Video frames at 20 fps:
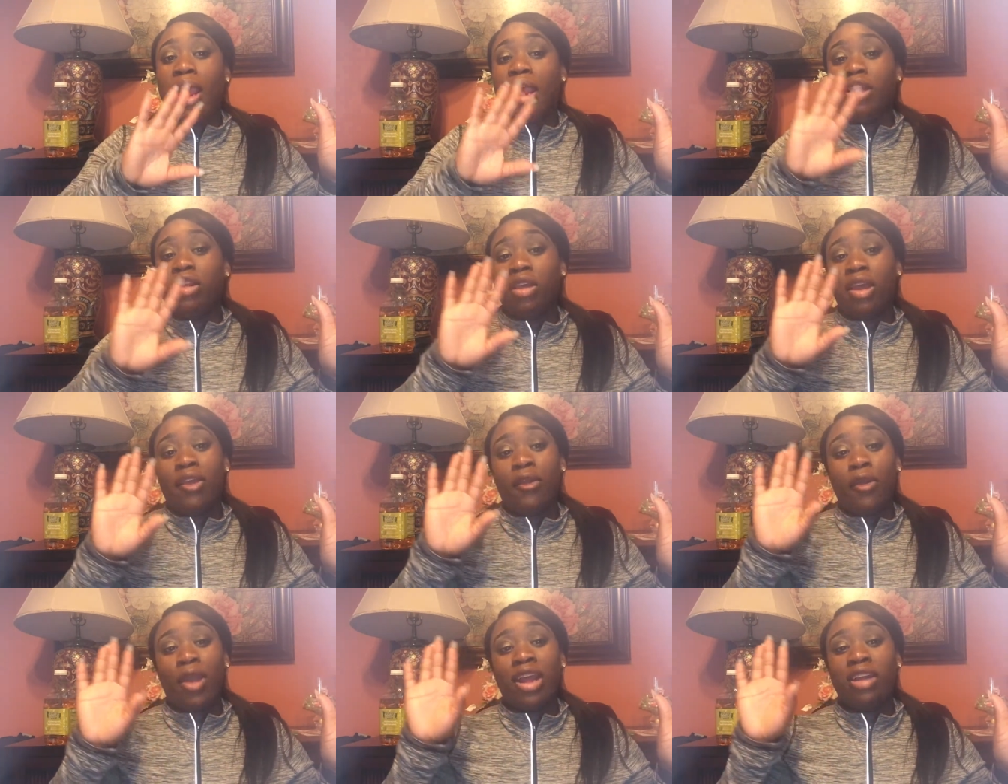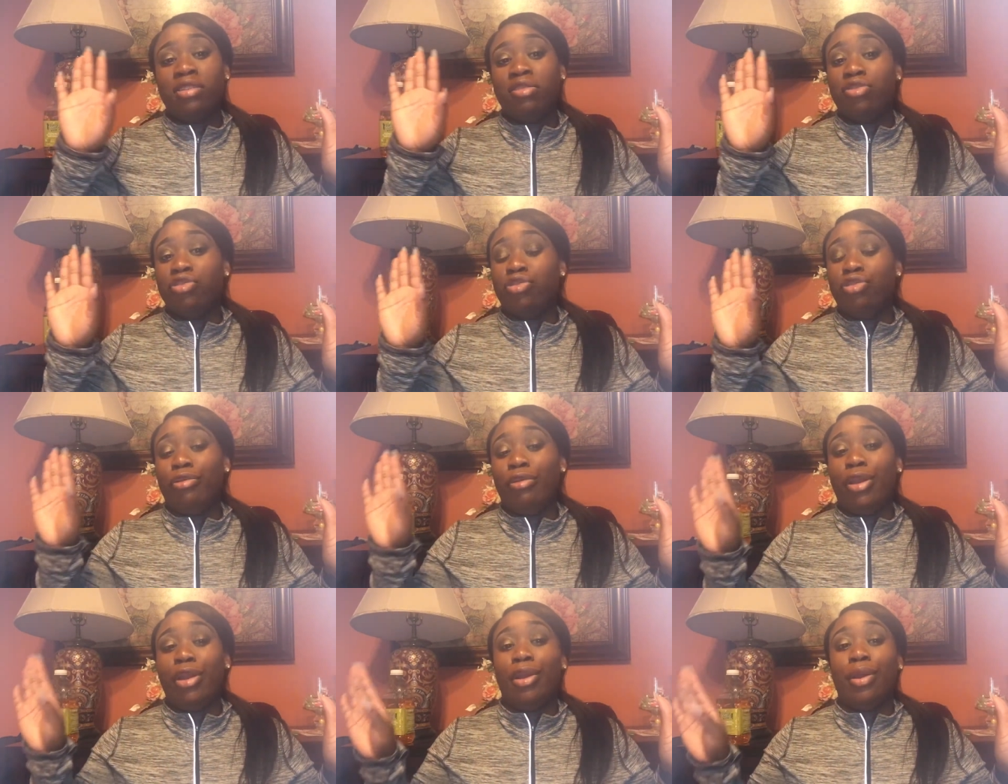The grass is
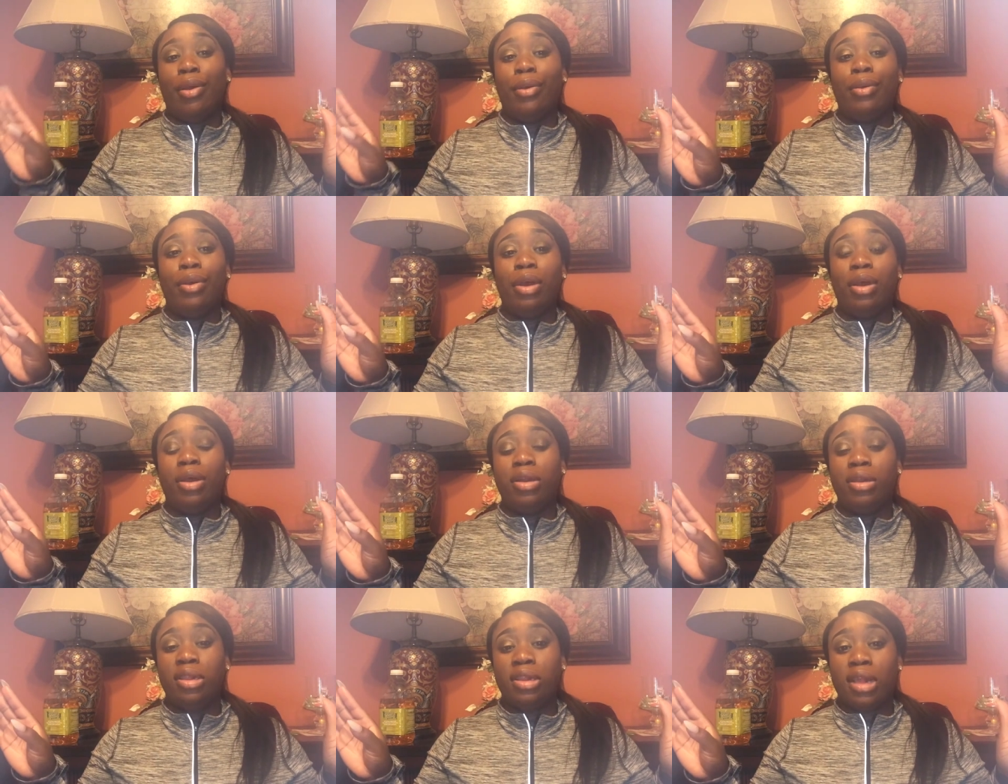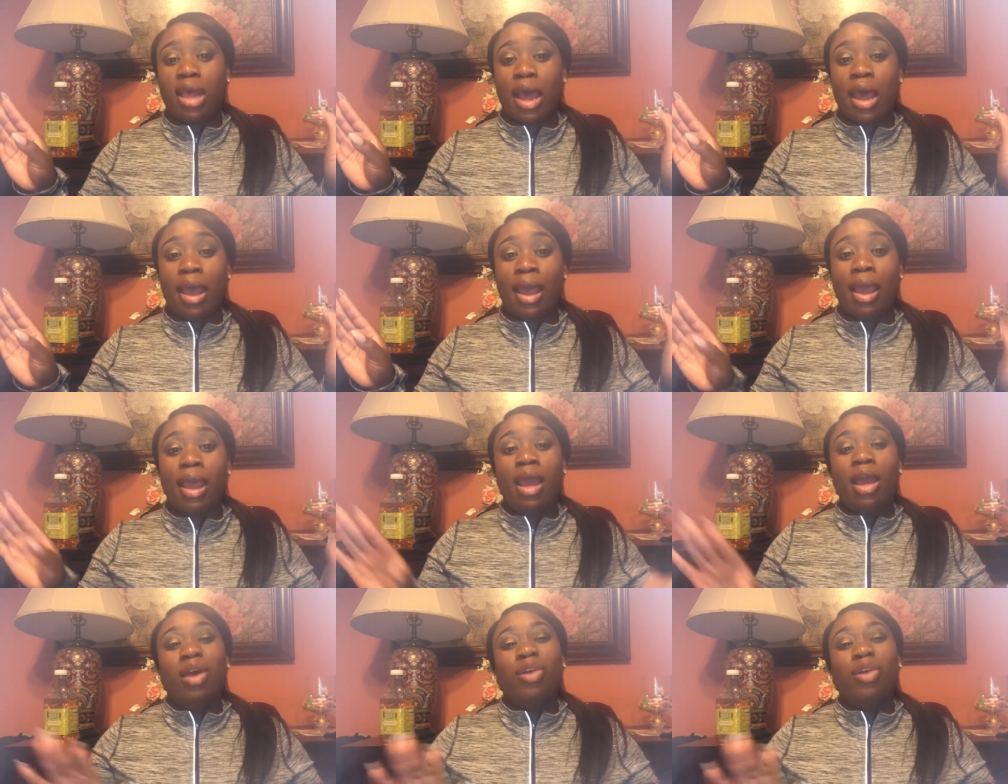green on the other side.